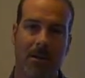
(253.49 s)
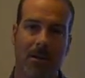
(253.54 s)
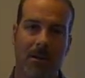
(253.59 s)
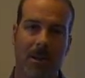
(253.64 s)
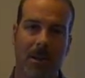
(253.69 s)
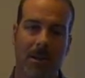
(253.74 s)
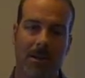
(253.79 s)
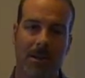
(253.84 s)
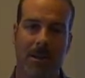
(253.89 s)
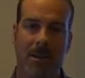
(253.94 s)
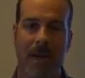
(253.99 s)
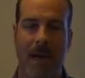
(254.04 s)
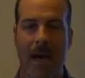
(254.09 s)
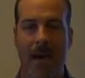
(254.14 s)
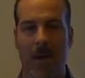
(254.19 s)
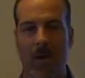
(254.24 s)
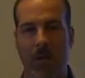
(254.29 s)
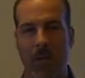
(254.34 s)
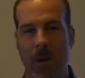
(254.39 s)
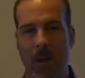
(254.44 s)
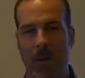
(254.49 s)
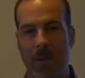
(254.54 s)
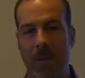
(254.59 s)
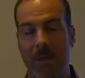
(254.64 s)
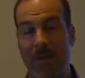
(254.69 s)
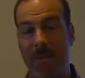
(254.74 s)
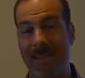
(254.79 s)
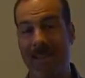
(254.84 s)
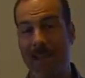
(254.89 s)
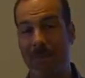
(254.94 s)
listen, I don't want
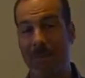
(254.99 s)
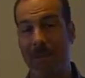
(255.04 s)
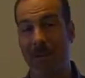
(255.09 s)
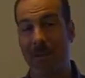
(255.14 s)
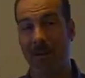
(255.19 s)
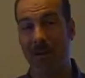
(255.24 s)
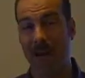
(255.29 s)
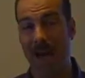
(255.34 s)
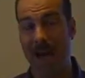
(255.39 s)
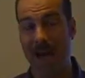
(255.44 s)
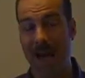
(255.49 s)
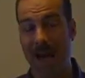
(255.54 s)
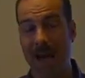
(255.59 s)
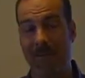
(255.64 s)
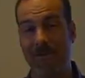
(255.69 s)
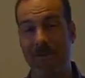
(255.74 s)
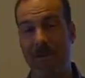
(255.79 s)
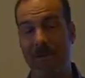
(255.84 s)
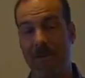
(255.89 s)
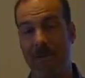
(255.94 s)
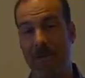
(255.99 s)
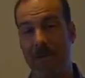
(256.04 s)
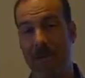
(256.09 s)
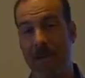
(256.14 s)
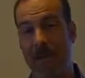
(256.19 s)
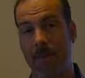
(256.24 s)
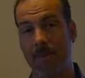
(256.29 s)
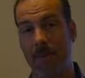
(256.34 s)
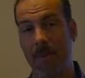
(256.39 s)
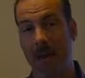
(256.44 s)
to be kept alive just to be
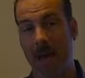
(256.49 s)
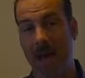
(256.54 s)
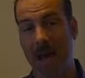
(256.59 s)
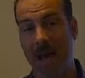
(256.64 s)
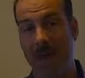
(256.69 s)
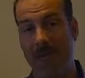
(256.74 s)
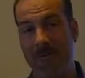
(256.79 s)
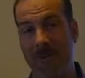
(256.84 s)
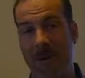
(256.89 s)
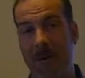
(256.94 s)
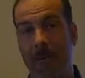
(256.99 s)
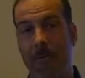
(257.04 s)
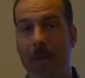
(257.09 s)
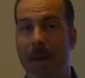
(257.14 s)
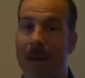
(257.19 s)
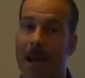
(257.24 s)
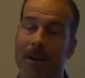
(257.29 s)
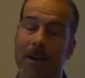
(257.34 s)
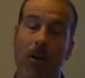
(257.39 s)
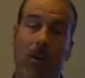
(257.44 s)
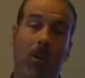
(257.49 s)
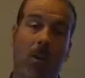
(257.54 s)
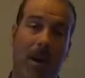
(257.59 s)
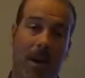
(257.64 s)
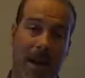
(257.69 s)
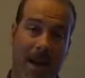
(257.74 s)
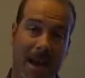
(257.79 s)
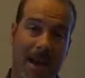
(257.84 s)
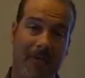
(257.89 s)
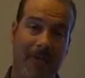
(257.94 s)
kept alive, but I don't
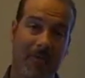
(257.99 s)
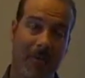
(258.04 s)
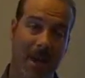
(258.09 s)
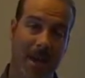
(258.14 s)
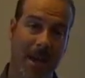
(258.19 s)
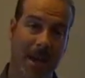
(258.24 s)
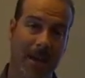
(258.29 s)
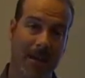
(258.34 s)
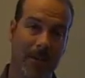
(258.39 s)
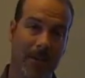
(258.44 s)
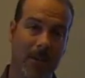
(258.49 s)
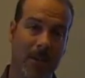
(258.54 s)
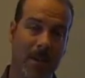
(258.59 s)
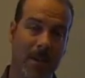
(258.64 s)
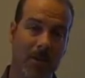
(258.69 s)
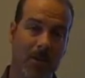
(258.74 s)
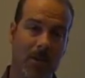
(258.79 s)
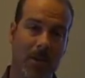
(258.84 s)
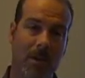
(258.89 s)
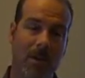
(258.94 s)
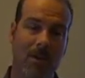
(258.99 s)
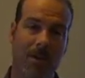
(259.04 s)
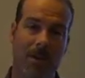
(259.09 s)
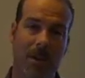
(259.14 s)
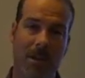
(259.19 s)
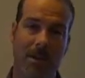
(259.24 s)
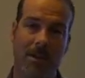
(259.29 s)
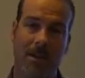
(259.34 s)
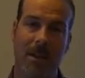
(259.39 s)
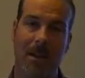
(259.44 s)
want to have pain. And that's one of the
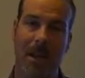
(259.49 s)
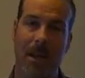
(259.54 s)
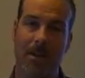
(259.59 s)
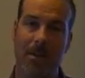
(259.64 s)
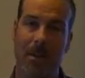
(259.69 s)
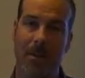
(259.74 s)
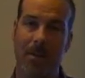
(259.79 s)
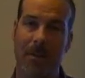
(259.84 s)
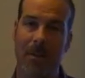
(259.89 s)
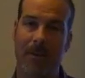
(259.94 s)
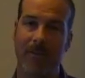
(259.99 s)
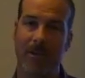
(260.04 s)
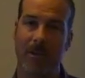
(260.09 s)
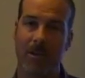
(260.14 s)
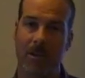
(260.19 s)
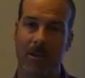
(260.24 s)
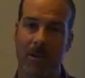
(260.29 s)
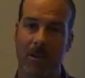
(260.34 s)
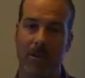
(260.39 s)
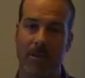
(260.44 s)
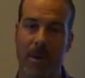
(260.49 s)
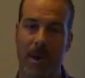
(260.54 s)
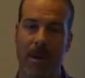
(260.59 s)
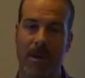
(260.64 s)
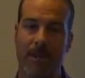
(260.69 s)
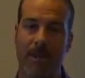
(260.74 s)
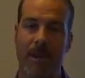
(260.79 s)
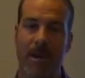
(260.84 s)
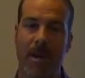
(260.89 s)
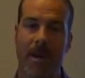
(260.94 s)
things that a lot of people have concern
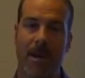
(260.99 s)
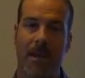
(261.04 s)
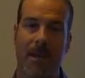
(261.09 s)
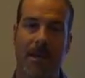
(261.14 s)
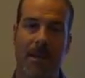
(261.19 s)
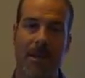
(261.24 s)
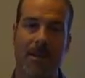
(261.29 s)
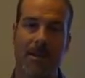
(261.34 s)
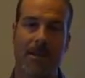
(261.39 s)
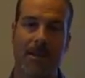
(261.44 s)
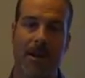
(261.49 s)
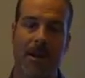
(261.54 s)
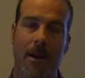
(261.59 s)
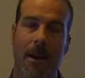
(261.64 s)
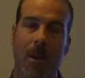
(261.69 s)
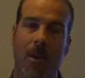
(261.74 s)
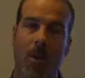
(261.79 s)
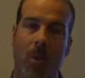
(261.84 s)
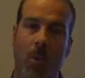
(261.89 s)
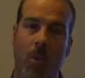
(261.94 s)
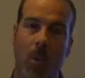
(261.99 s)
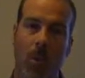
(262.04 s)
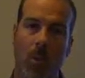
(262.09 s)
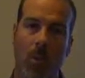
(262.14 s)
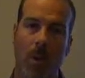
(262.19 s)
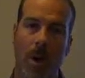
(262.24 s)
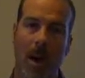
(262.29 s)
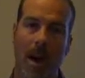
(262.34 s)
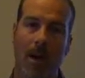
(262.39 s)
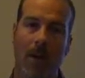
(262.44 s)
about is,
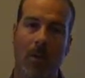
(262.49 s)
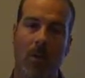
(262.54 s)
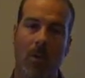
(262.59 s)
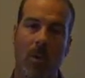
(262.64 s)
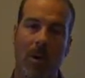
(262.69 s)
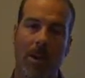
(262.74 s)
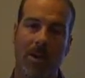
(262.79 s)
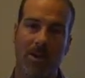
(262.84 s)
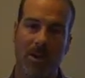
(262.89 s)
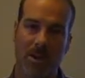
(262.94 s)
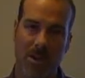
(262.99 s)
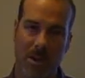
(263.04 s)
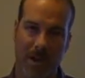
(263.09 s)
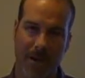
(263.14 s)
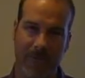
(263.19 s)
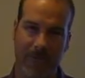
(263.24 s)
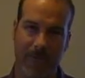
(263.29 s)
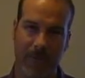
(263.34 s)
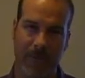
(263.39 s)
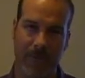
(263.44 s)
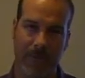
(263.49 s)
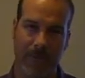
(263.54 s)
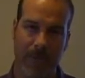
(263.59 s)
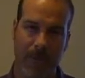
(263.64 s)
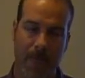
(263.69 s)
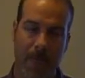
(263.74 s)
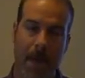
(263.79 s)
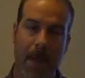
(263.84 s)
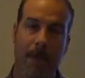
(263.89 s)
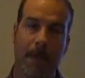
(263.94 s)
I don't want to suffer,
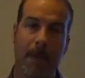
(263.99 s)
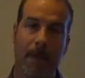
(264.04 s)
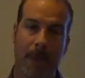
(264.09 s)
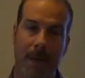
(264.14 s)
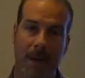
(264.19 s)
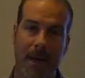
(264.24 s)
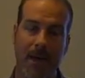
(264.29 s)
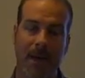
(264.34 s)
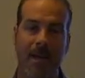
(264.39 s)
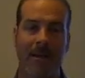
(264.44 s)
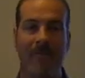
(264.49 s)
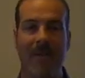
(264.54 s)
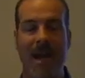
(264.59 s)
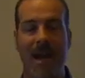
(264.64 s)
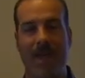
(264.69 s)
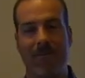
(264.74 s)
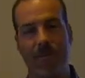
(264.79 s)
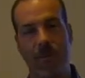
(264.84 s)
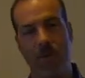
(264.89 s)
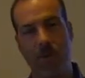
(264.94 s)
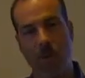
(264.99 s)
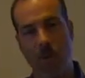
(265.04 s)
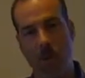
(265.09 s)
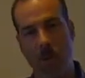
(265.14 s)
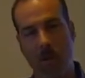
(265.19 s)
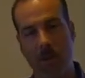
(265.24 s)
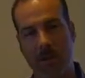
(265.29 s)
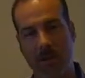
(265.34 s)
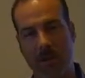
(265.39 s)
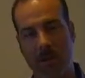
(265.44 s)
but if I have no
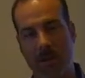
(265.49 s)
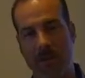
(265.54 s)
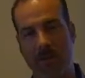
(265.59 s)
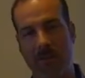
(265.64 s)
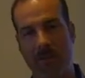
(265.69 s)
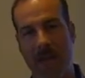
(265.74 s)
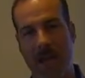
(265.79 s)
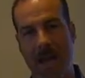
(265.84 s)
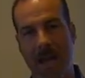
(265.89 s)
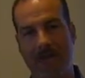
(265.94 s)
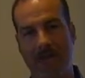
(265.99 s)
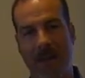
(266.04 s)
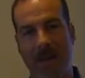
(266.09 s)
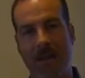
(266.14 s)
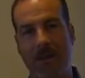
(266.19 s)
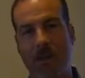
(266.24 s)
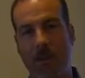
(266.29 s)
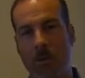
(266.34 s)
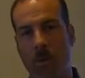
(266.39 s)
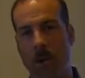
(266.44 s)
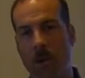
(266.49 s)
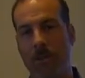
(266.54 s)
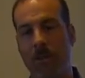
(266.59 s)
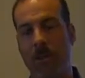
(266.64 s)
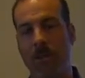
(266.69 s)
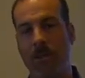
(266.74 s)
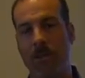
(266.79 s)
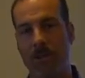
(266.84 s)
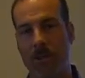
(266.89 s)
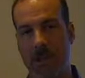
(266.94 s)
quality of life, I don't want
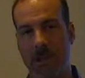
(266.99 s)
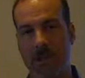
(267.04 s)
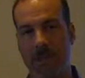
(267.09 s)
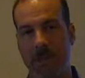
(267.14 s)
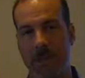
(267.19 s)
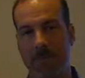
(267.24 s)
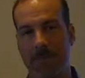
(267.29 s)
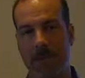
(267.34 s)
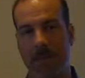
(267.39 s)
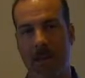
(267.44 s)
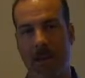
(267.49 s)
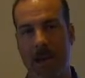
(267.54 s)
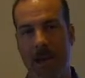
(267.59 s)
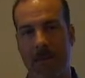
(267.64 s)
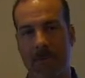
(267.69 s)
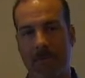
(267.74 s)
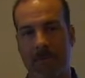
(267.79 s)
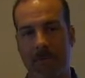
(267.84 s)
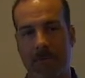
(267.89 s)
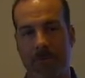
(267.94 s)
to be just kept alive.